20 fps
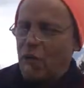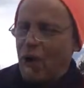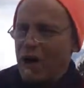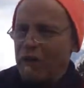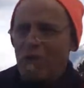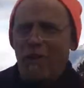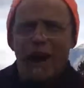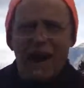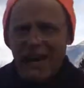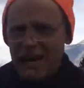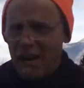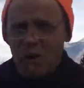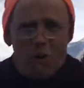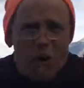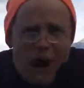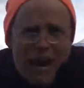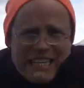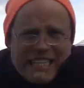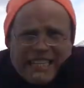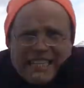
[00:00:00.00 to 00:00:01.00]
Why, why are you
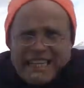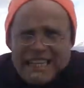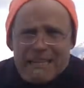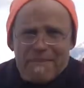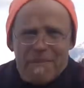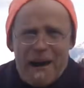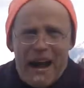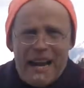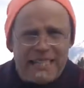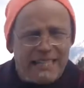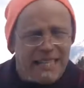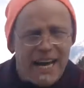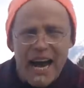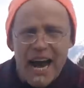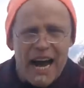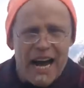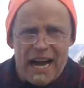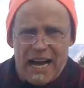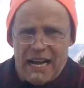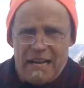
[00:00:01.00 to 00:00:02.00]
wasting my
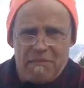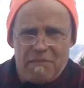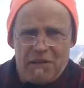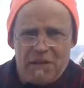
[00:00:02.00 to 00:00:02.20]
time?